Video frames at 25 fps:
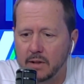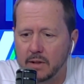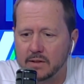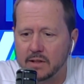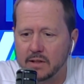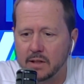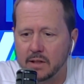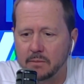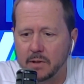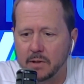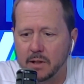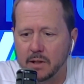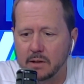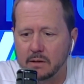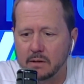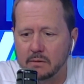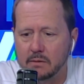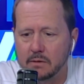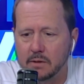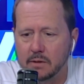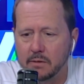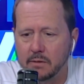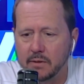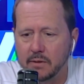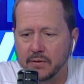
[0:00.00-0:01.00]
That's it, man.
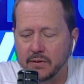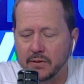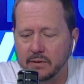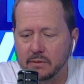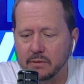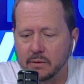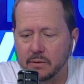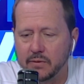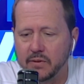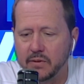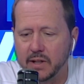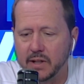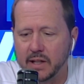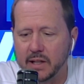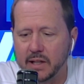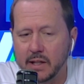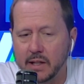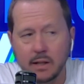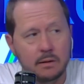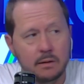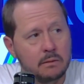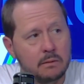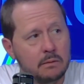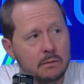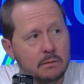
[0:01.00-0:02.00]
Did we forget
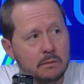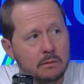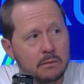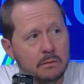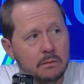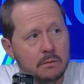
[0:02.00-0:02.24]
anything?